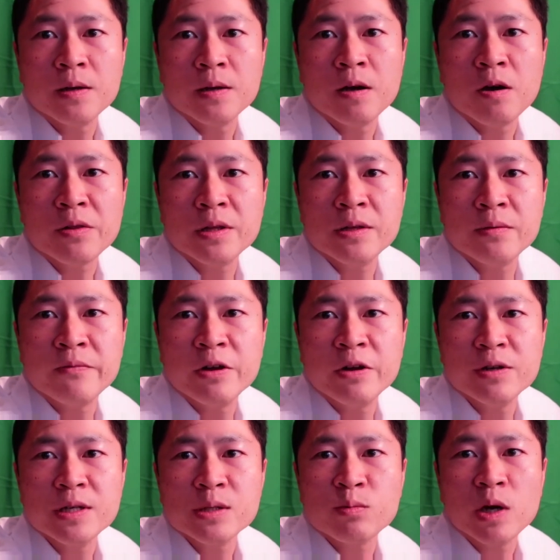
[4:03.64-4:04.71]
all the
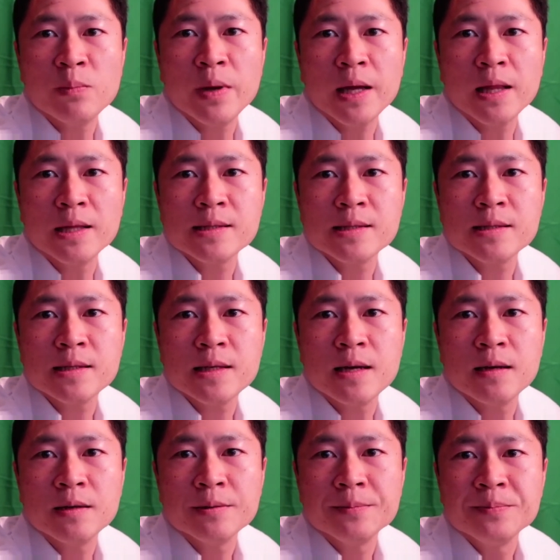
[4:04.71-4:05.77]
various white balance
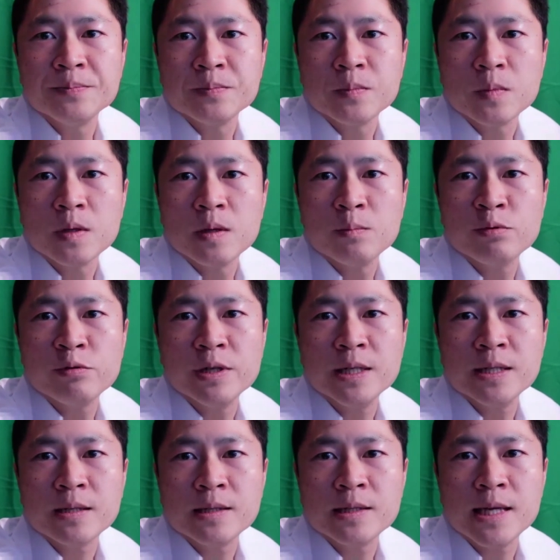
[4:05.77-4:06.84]

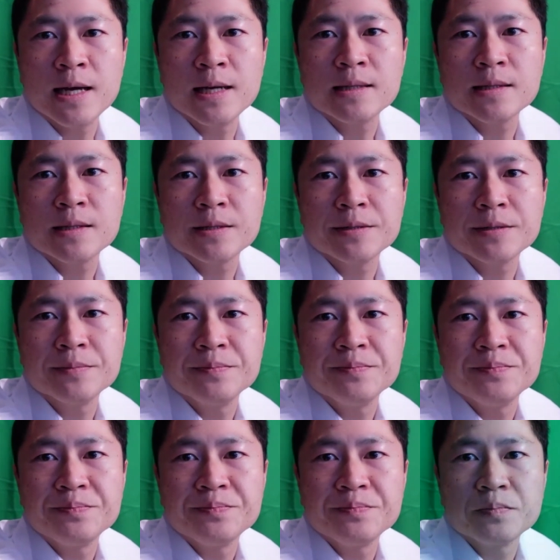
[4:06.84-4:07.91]
presets.
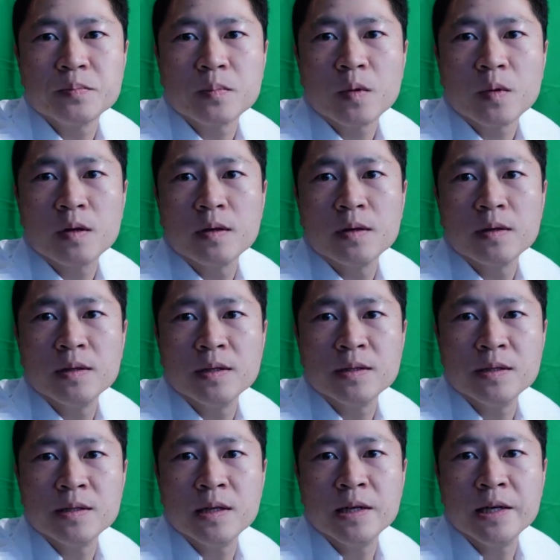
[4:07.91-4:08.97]
This
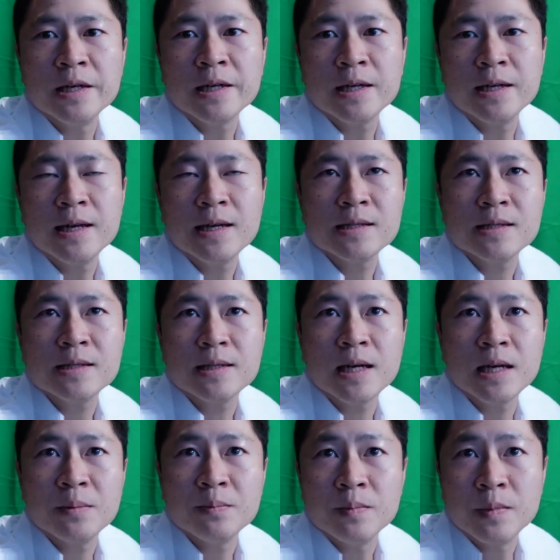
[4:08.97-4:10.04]
is incandescent.
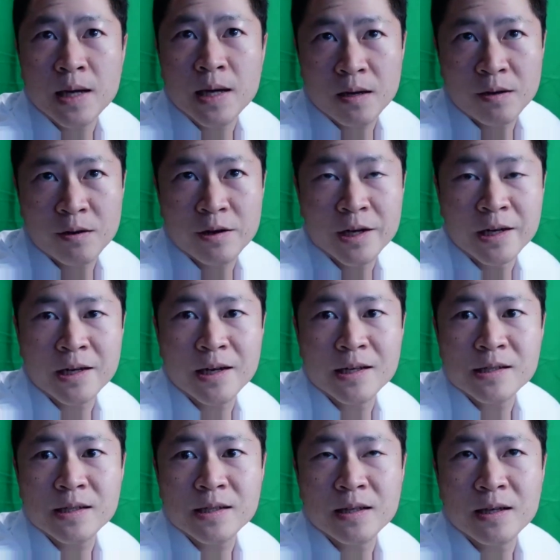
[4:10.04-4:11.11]
I'm not under
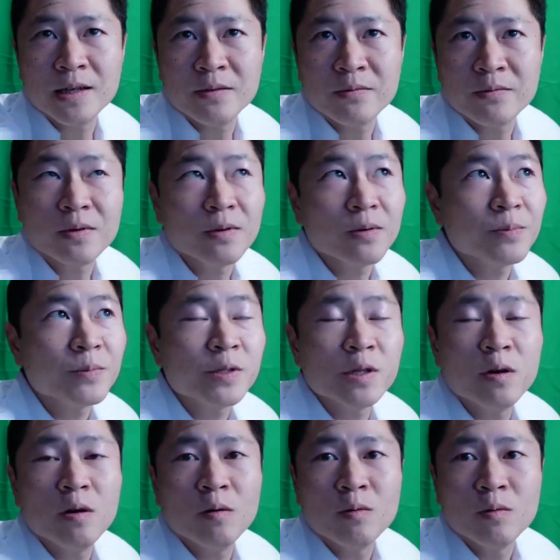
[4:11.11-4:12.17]
incandescent light,
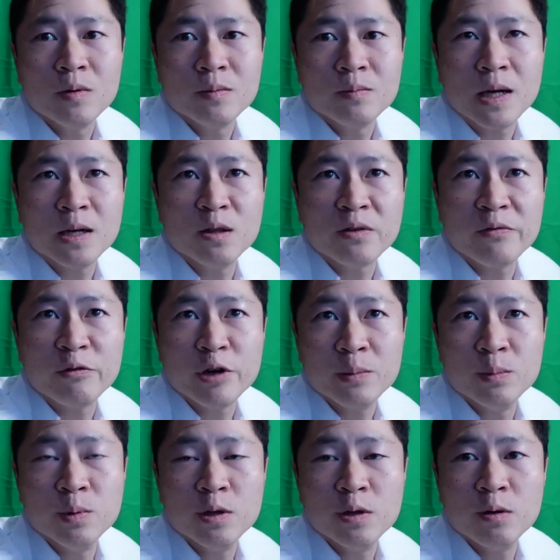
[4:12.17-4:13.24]
so I look very
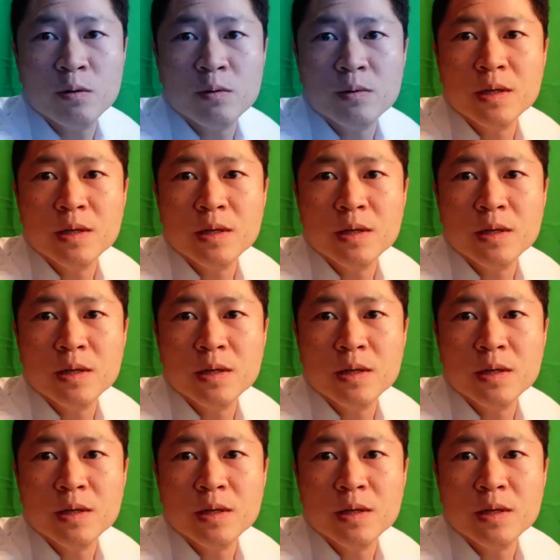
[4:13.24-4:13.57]
blue.